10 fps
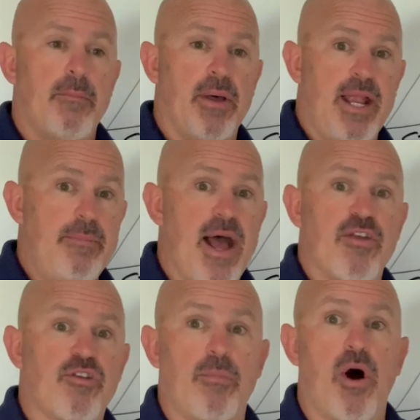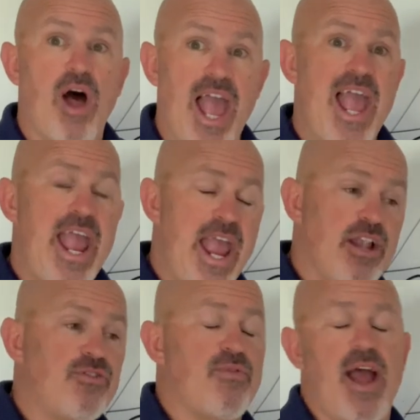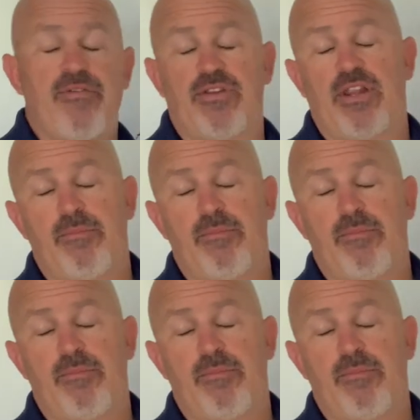played basketball, and drafted in